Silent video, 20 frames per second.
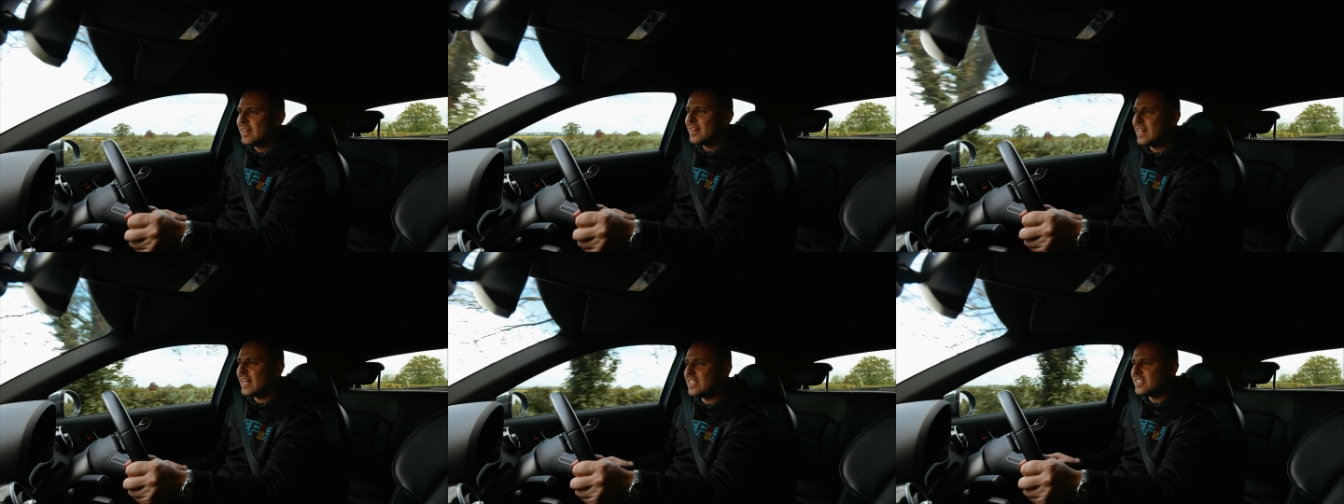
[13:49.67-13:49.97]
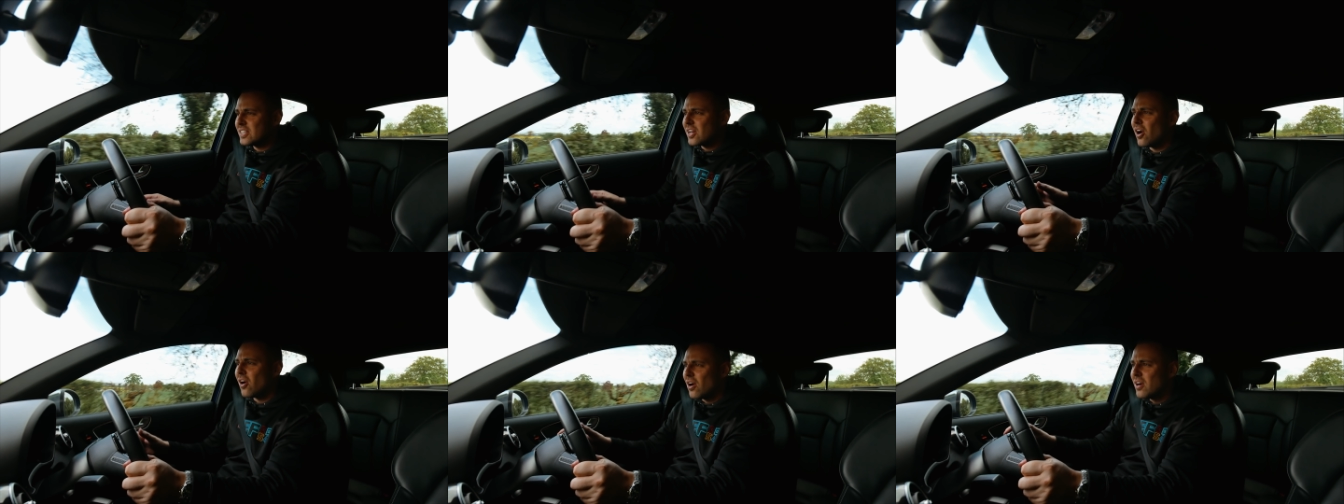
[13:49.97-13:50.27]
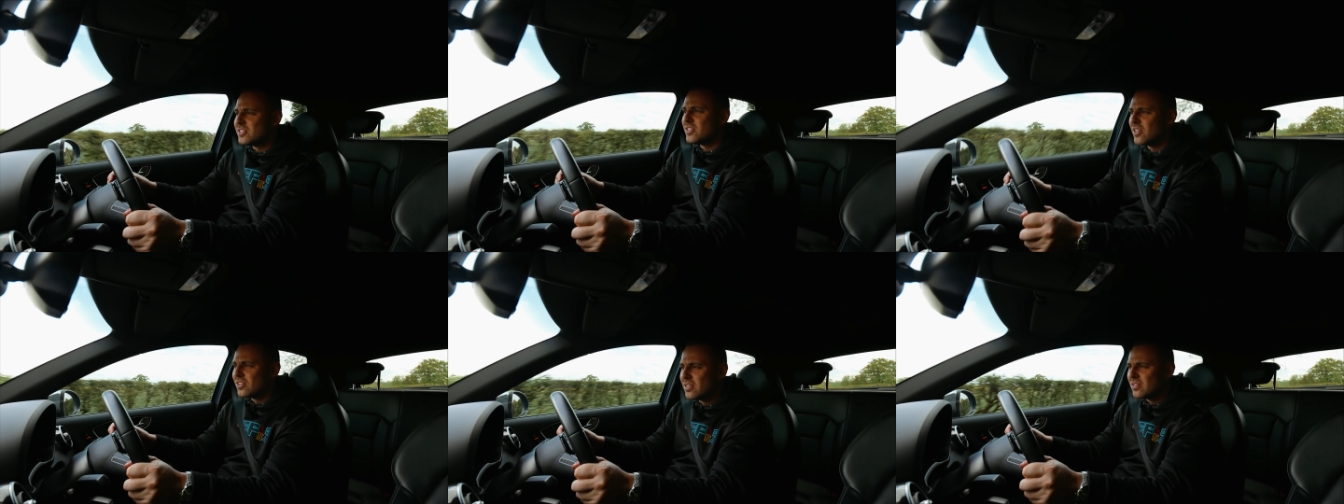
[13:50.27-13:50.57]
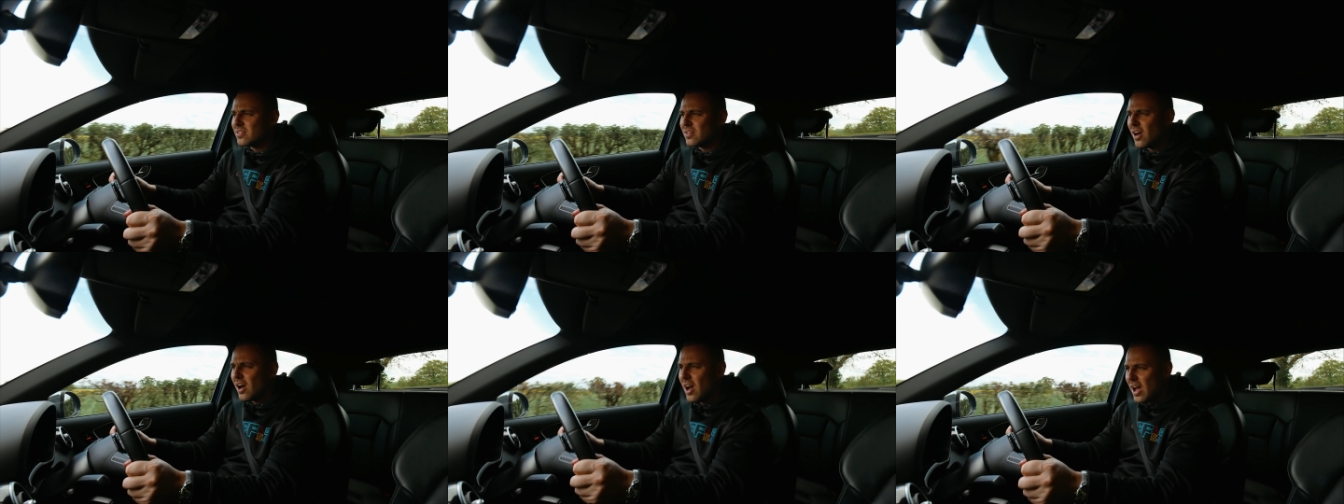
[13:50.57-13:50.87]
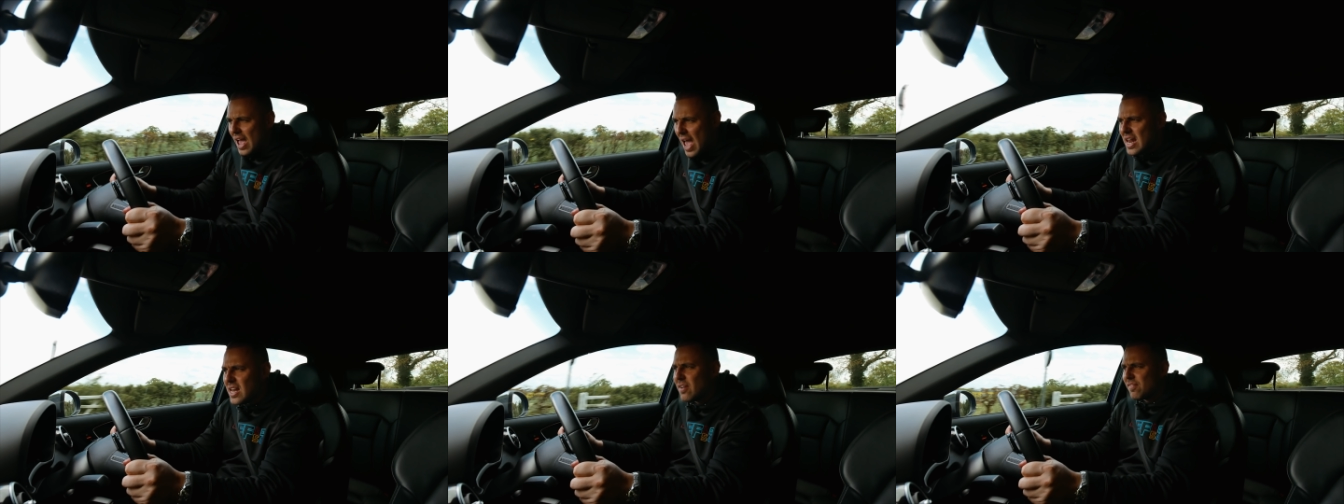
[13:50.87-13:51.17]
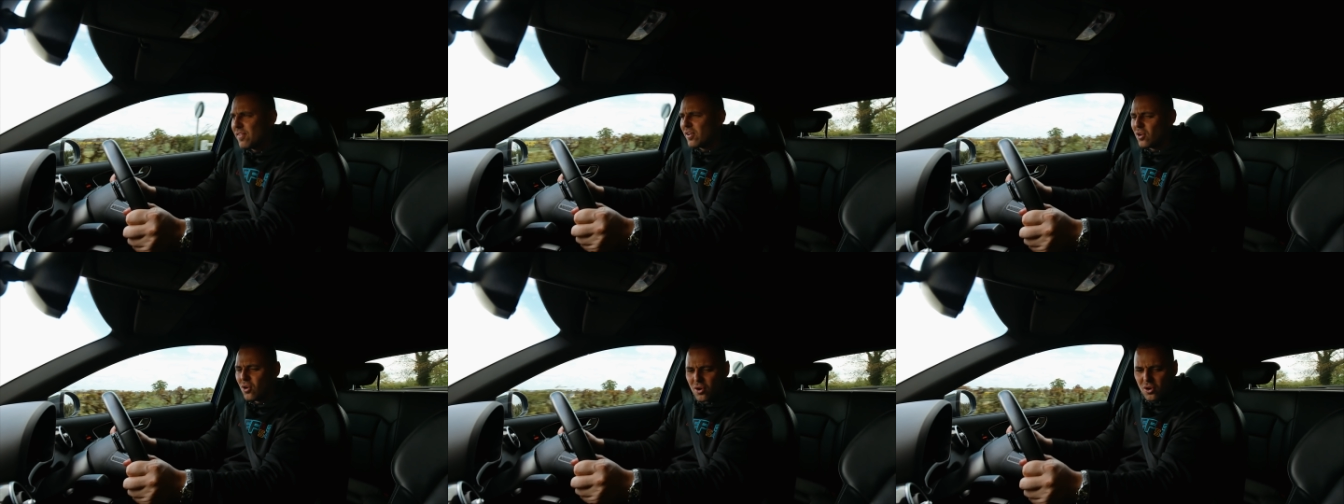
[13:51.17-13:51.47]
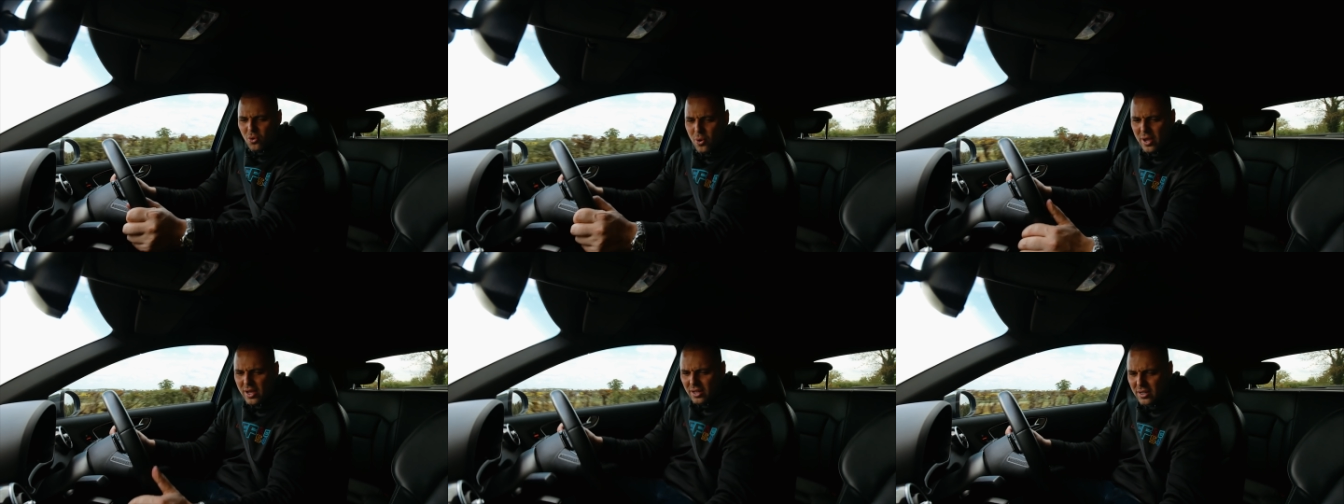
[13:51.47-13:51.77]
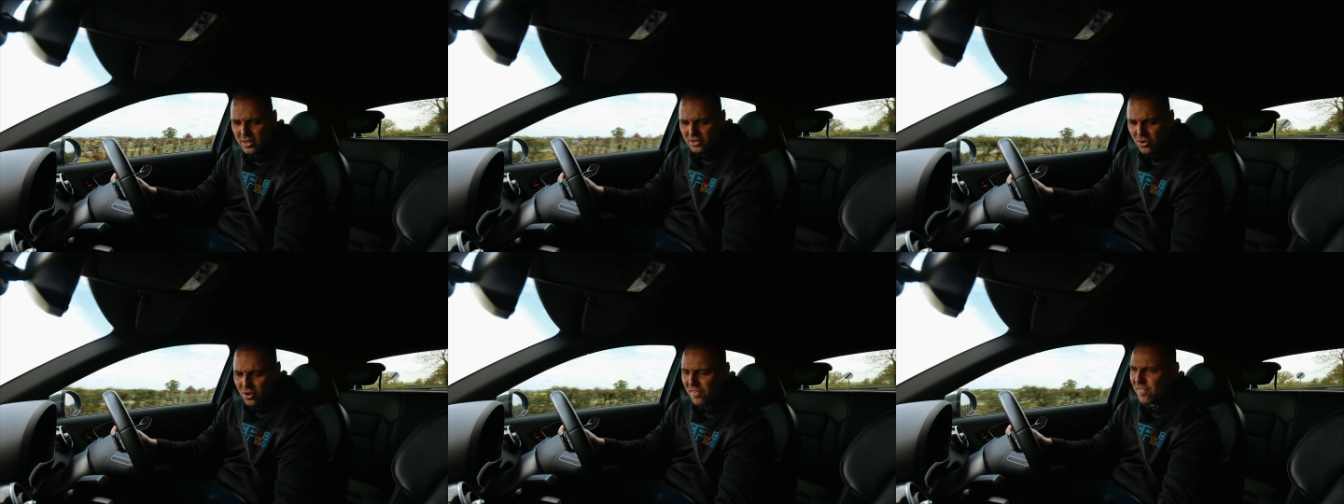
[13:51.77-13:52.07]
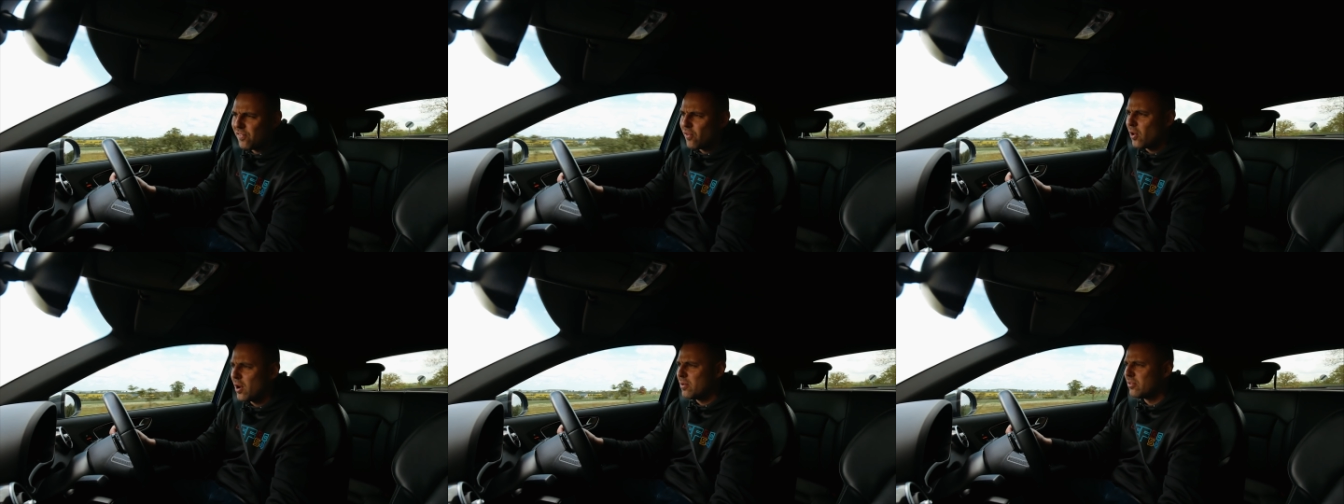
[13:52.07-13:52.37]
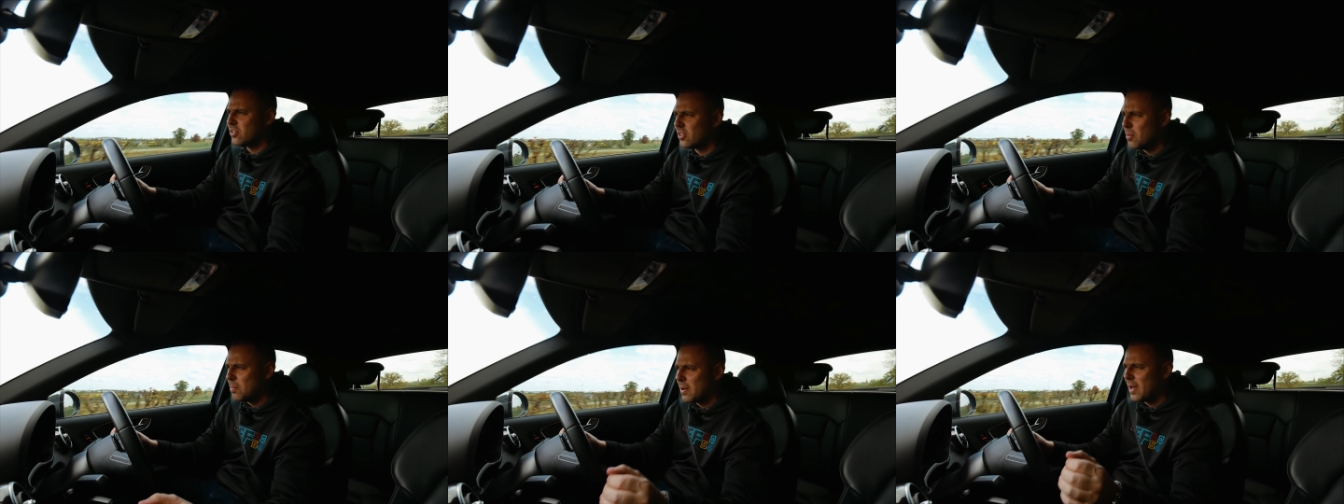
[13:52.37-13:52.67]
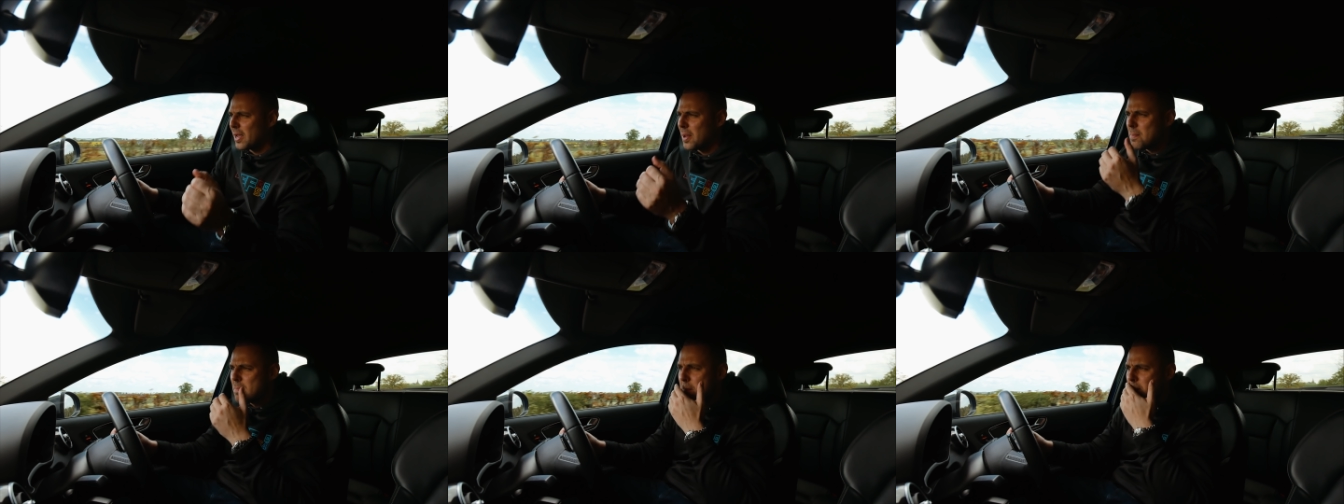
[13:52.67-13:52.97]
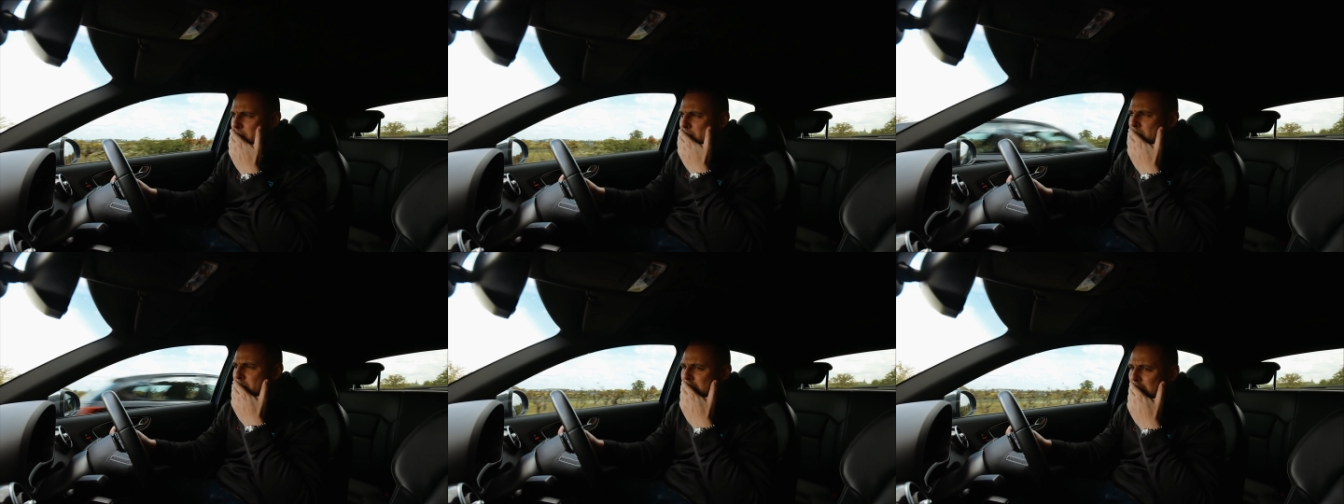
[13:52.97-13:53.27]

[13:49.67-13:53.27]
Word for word: this car is a, a hell of a lot quicker than I thought it was going to be